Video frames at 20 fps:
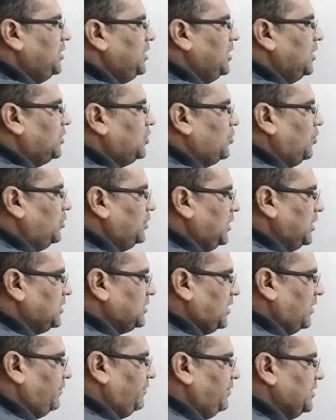here
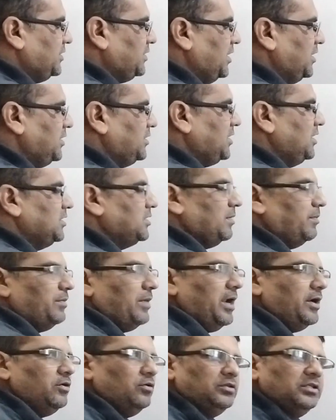total surface tension is
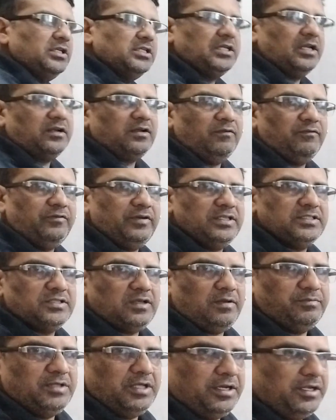applied on the
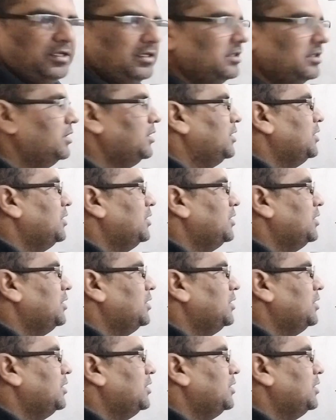circumference of the ring.